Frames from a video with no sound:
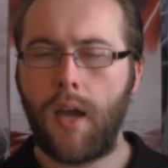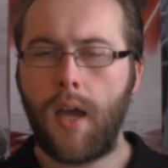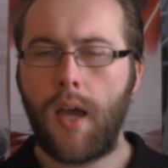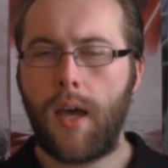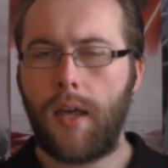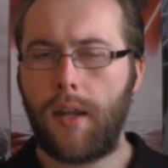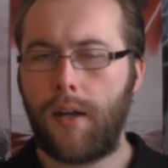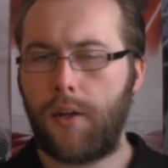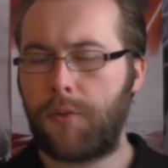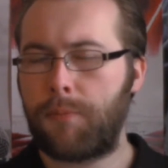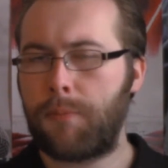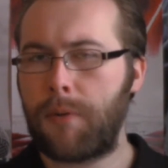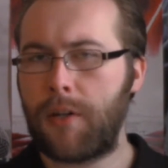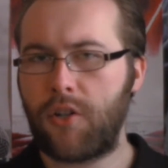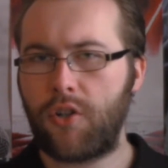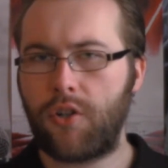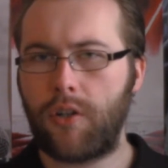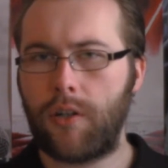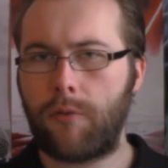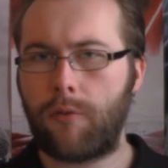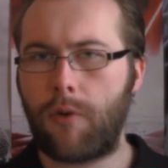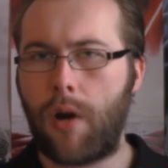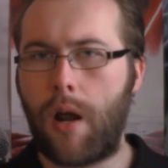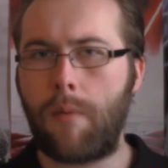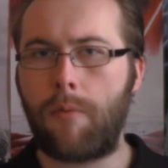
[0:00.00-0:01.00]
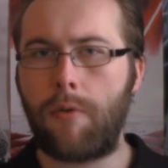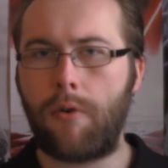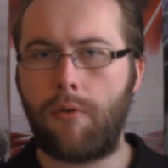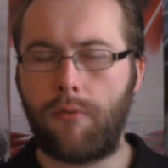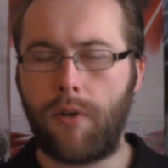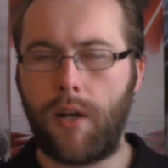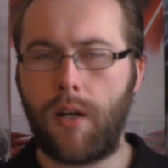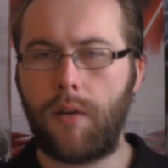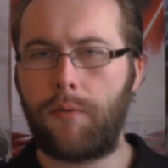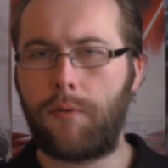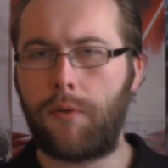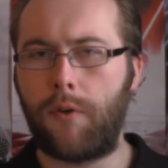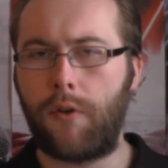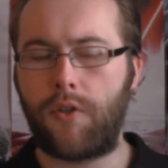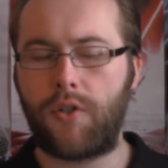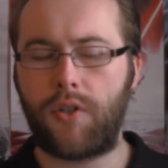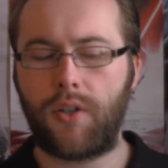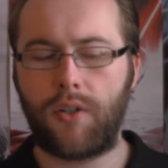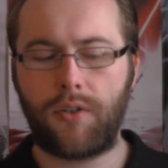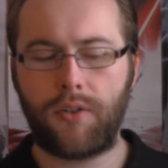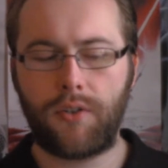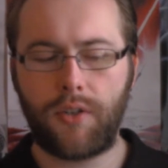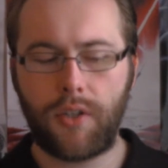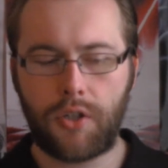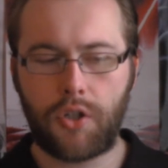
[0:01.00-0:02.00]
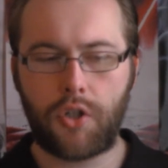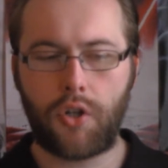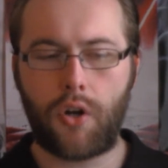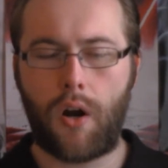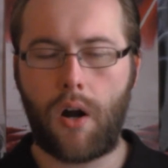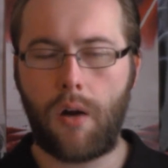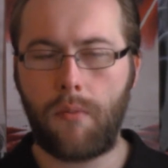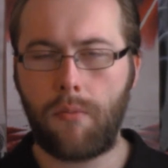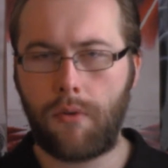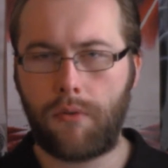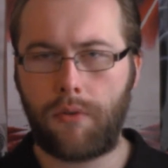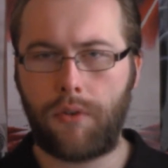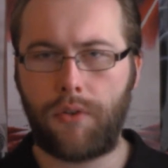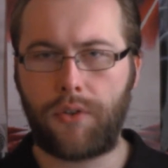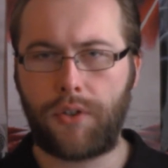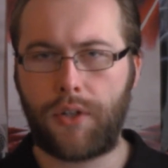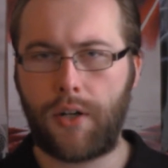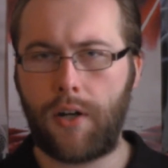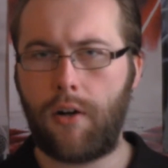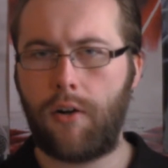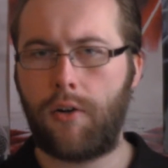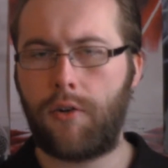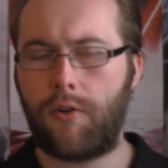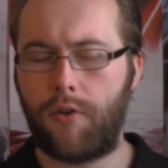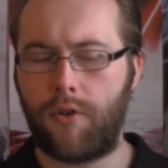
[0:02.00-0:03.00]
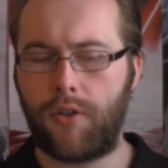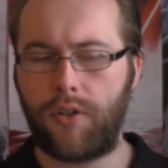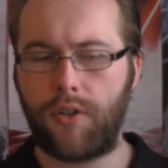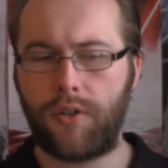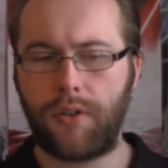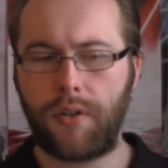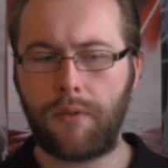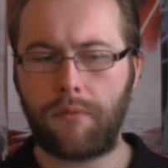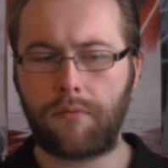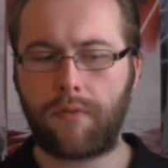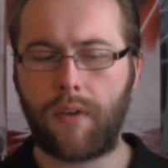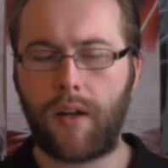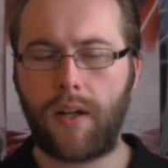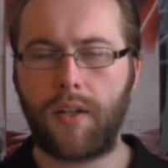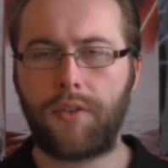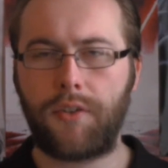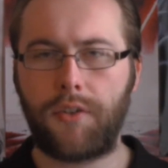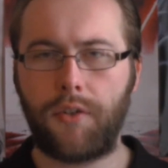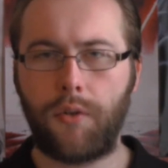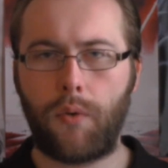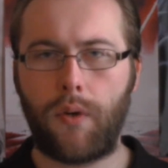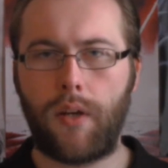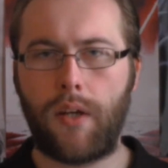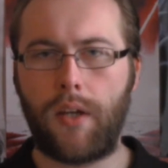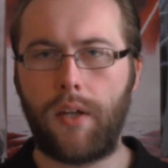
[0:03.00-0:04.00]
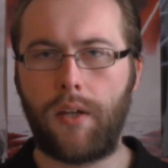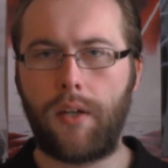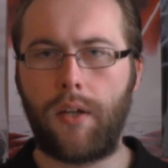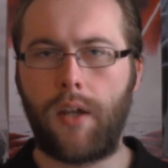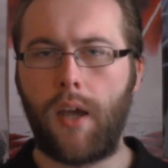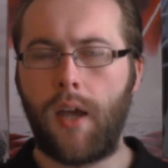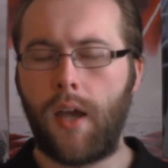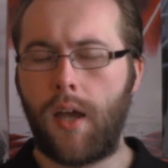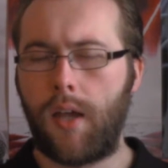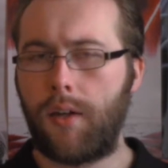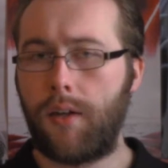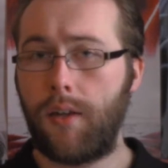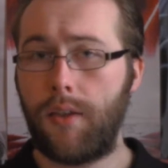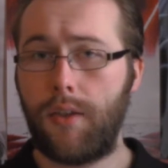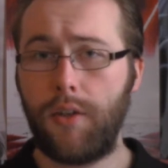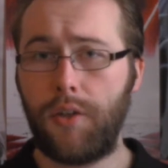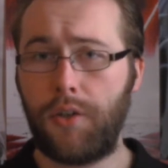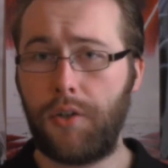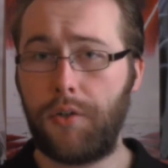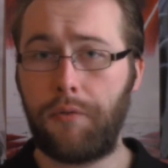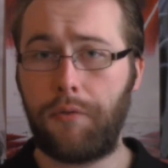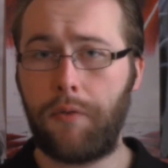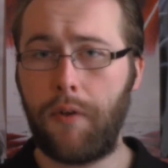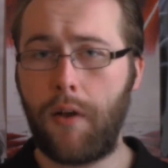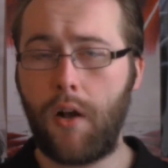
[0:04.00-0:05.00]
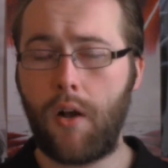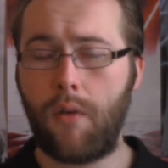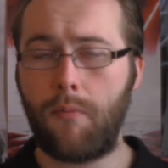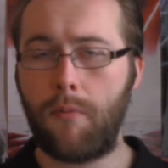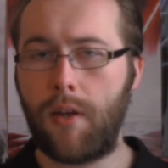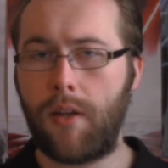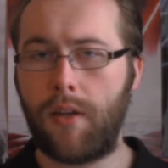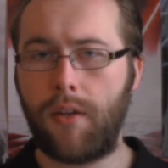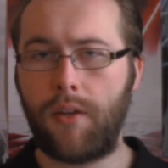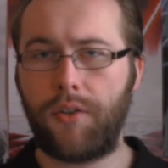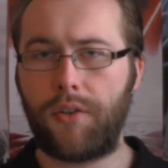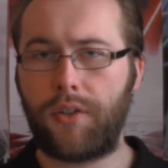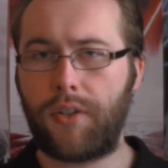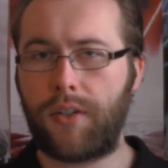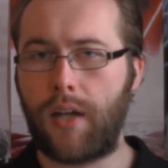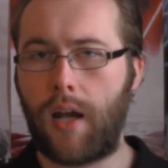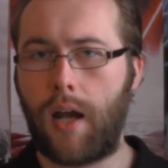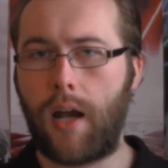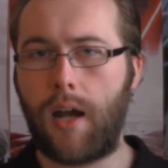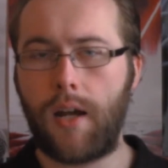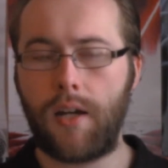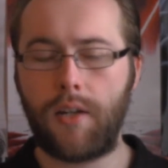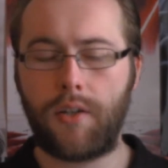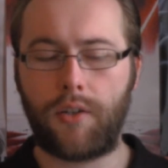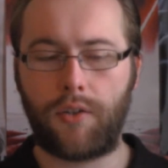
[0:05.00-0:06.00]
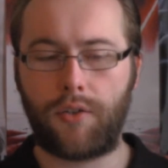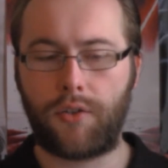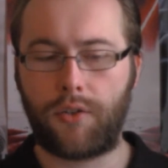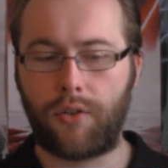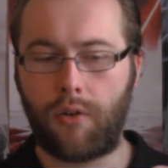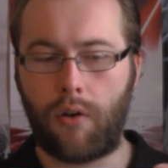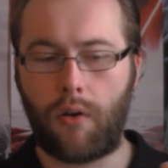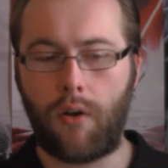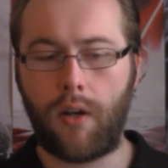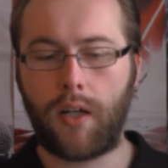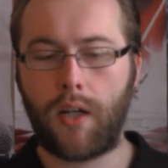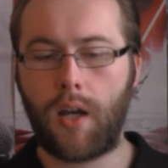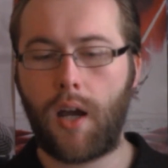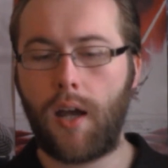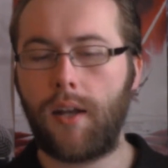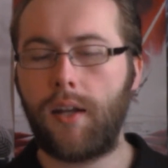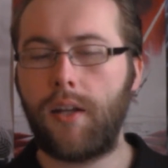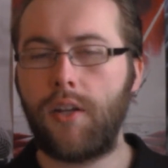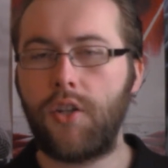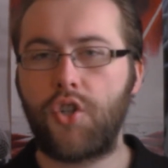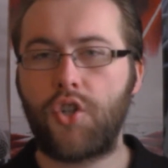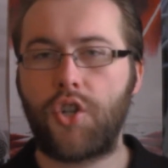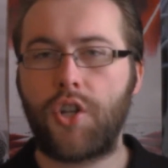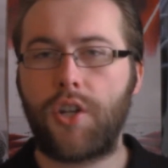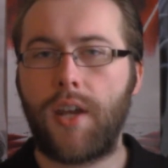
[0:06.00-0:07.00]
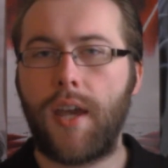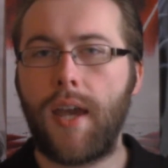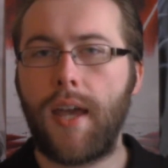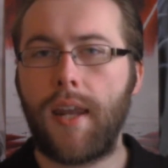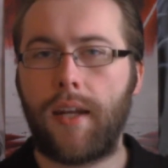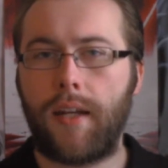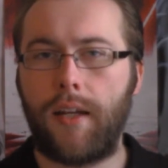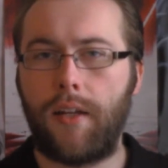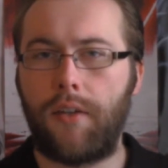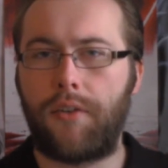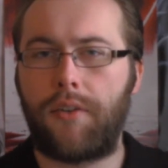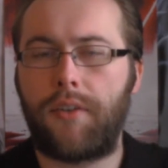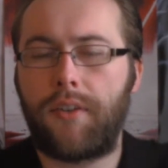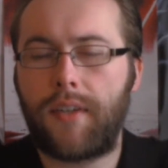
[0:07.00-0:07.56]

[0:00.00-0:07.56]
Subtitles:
and especially Robert Redford, just the charm of his character, just invites you in to this film and this guy just going on his shenanigans.